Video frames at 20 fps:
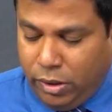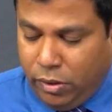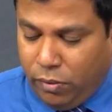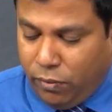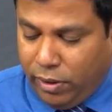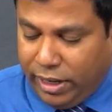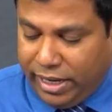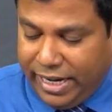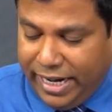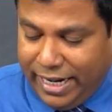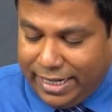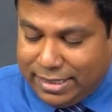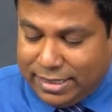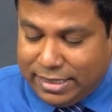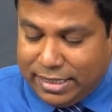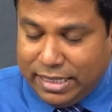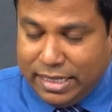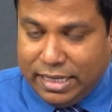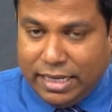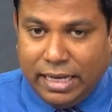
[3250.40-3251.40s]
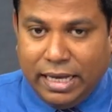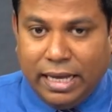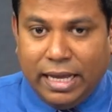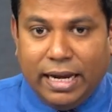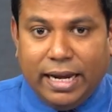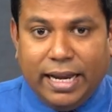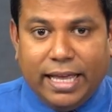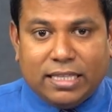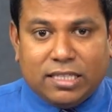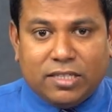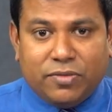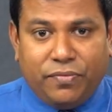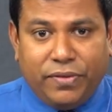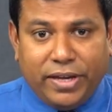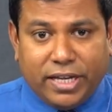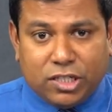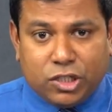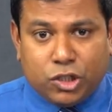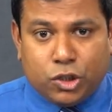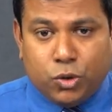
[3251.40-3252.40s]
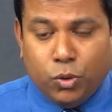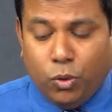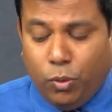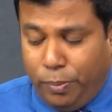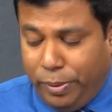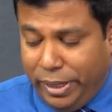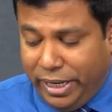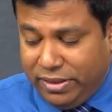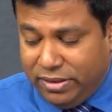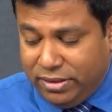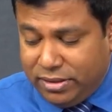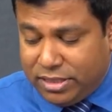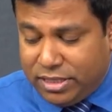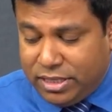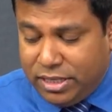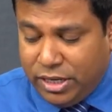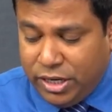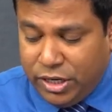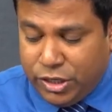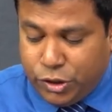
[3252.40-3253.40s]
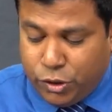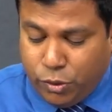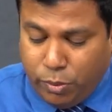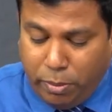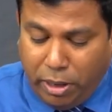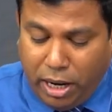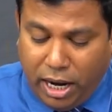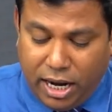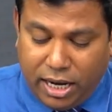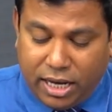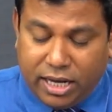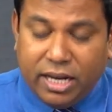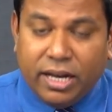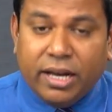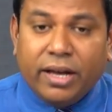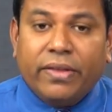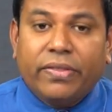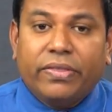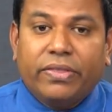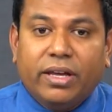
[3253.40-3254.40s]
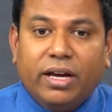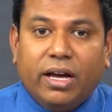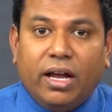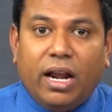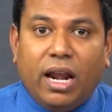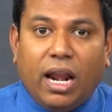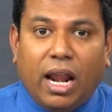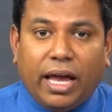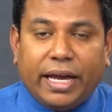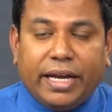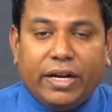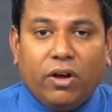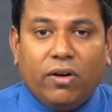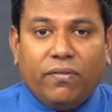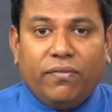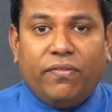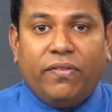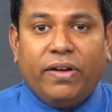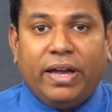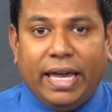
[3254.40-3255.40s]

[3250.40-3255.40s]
What next? Let us fix 2 pins to mark the line of